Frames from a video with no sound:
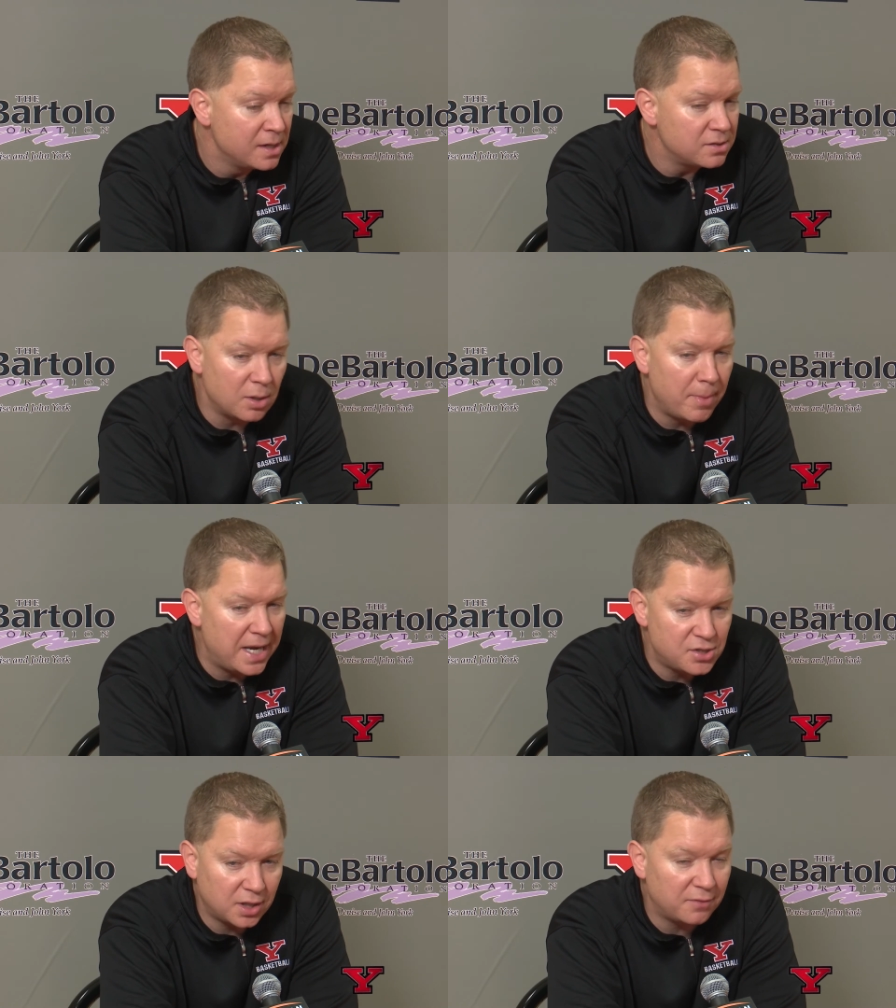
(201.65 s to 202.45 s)
It's
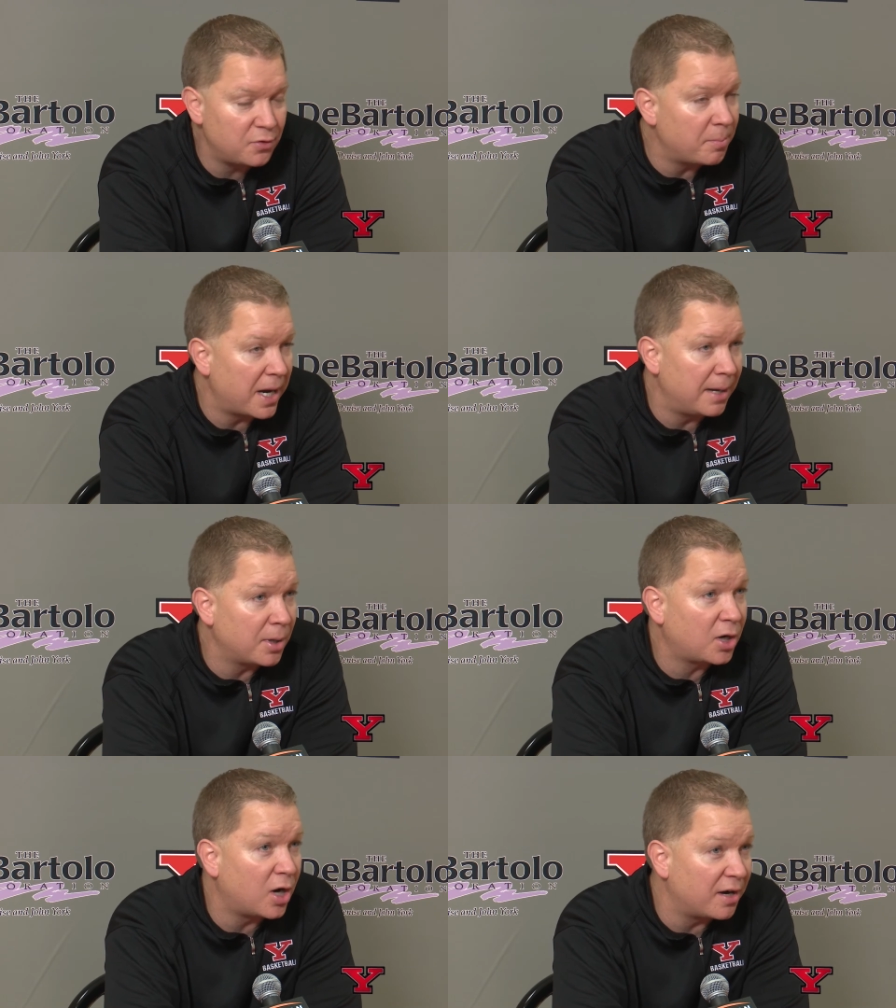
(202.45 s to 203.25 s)
amazing if you buy them
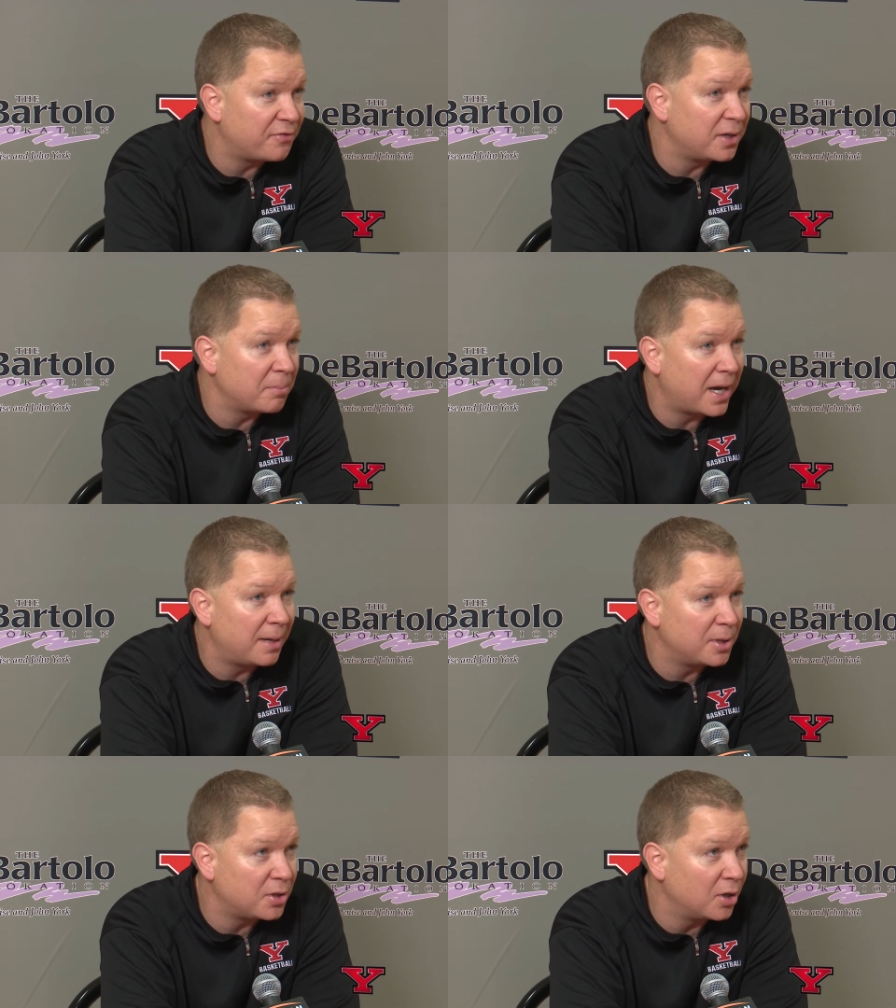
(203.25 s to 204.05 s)
a coffee and buy
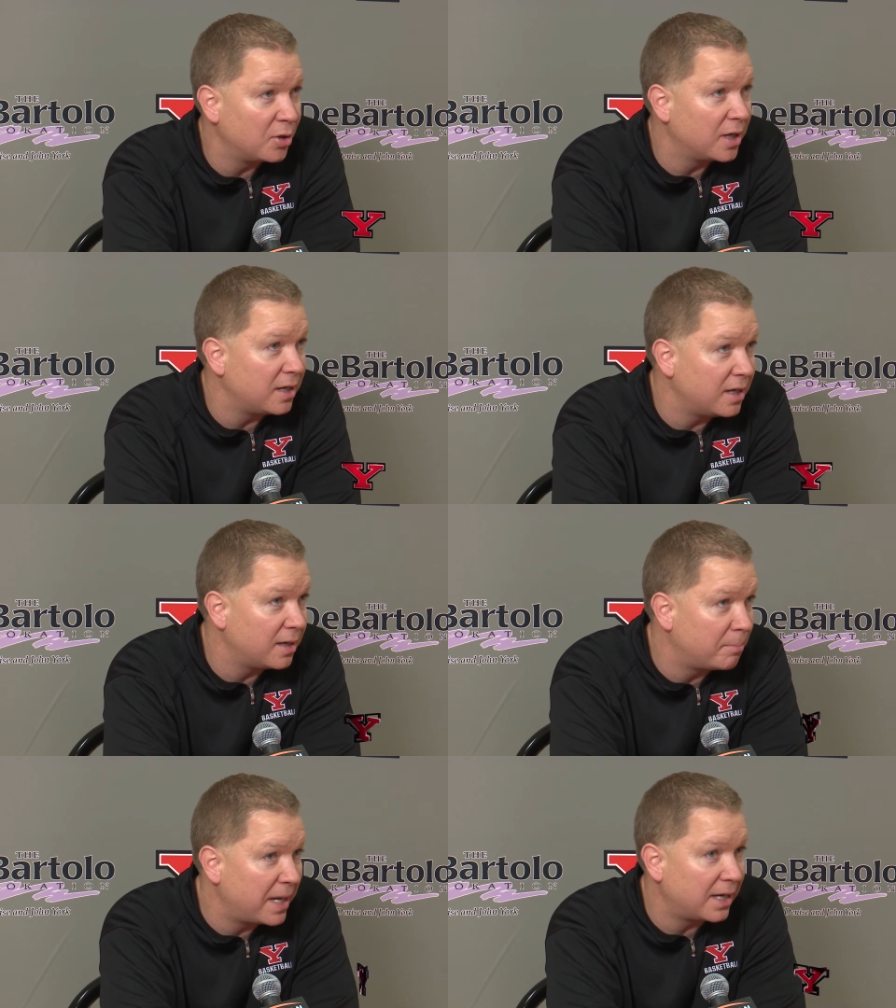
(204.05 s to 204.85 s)
them a donut and
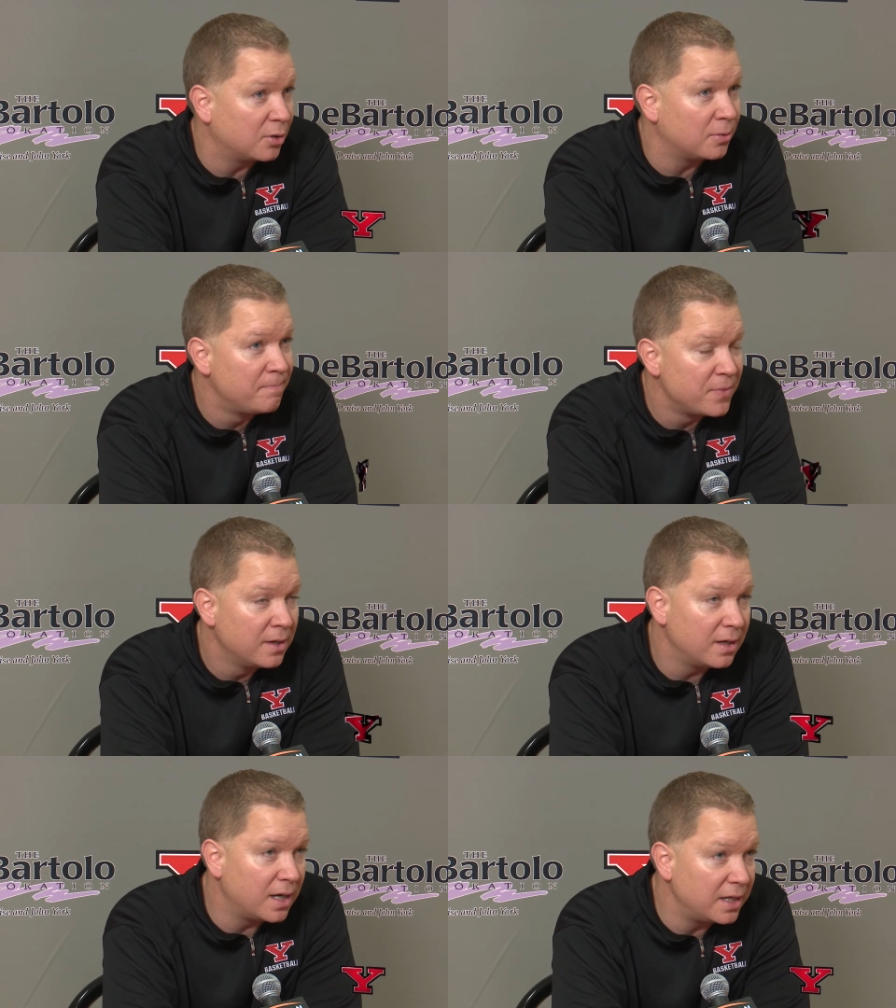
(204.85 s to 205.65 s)
a bagel,
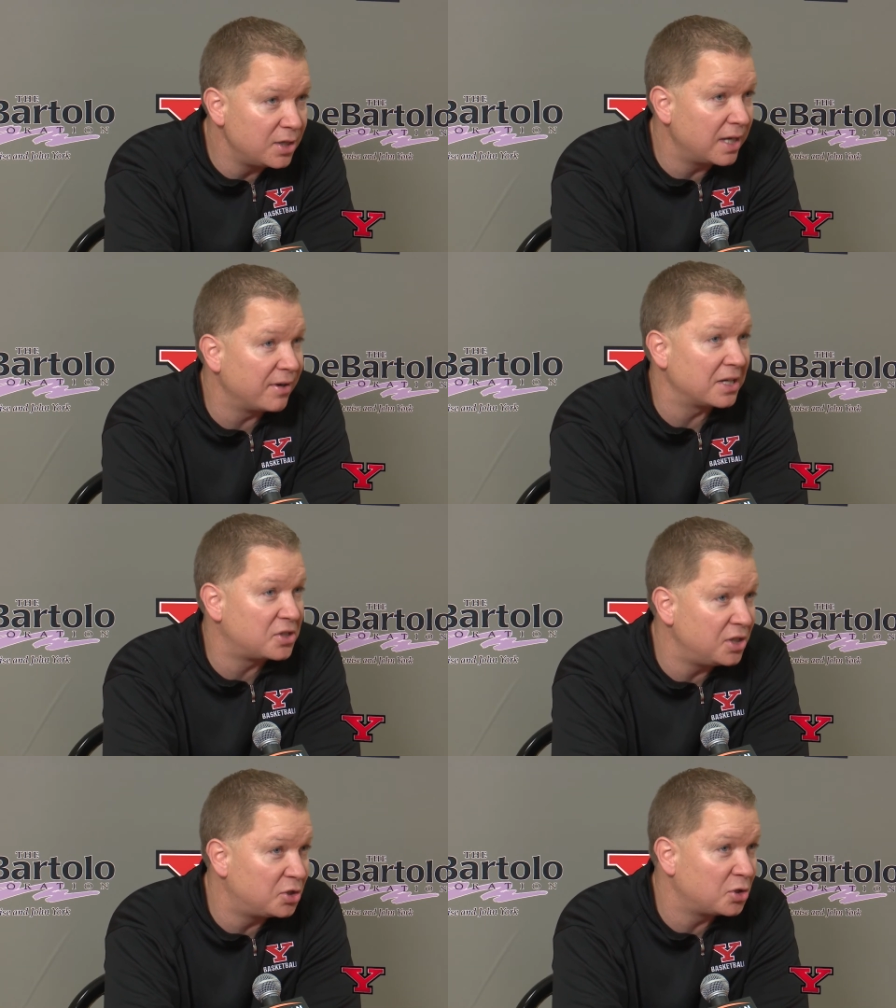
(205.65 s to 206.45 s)
uh, and you give out
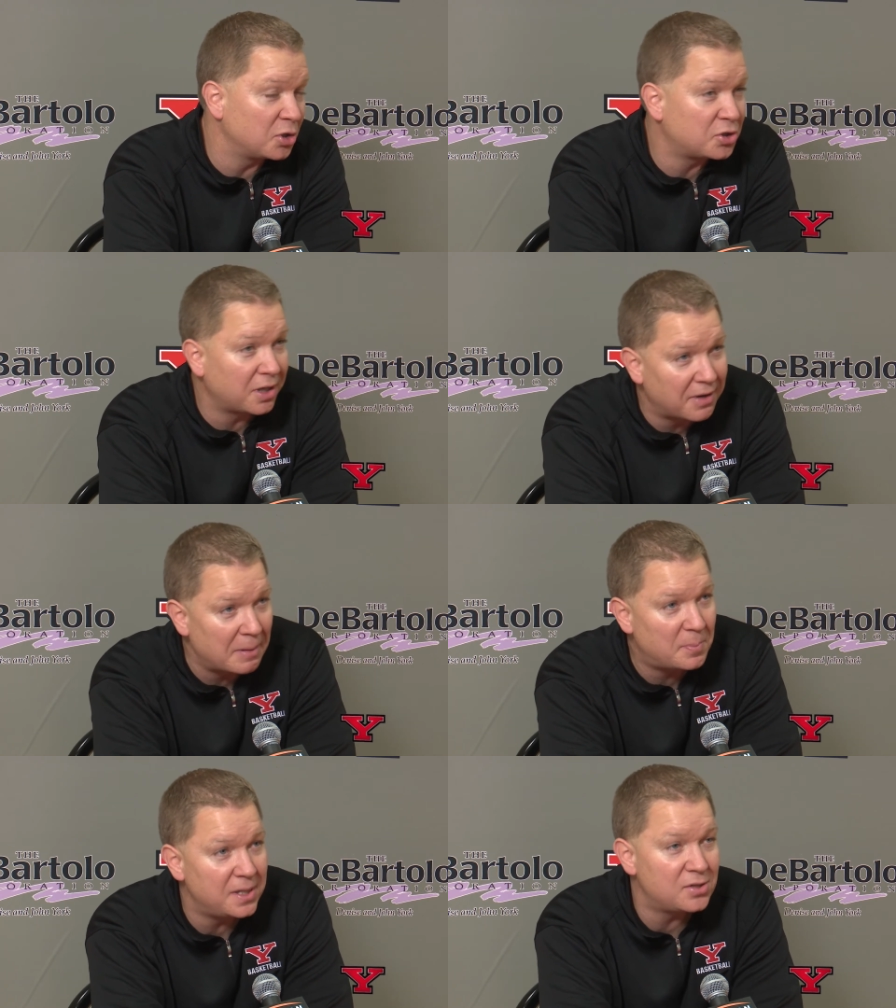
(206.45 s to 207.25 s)
T-shirts, give
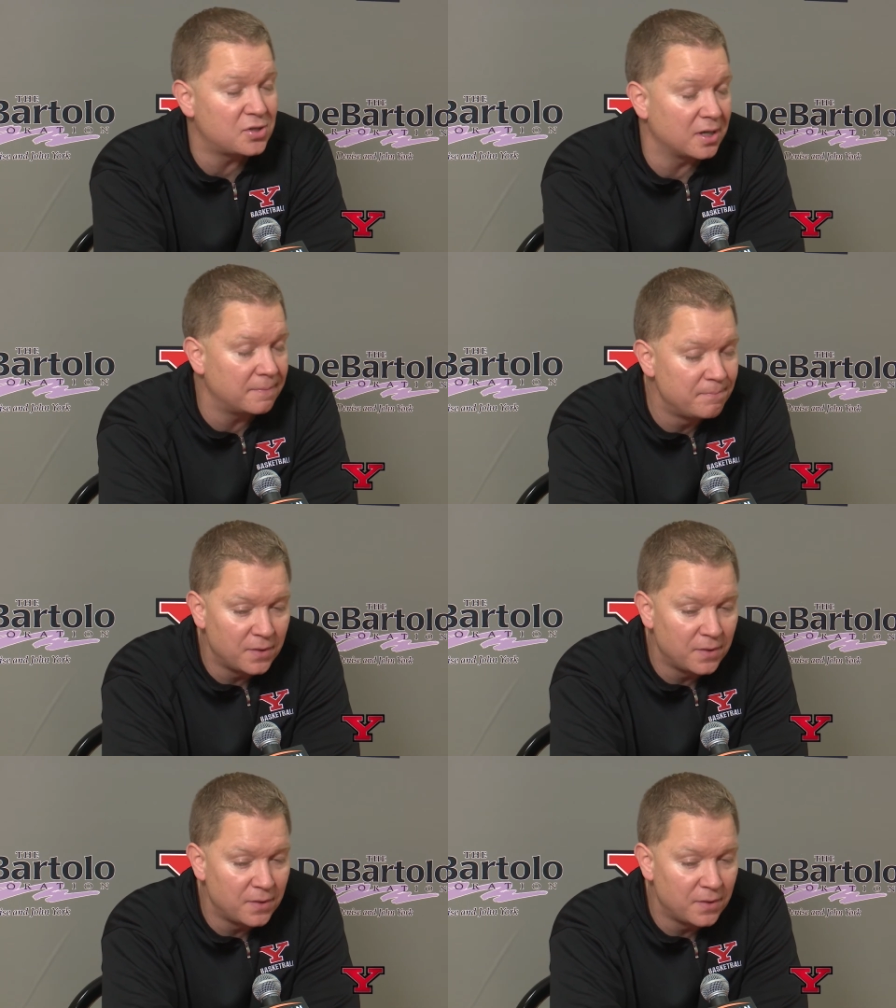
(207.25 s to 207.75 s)
out pizza.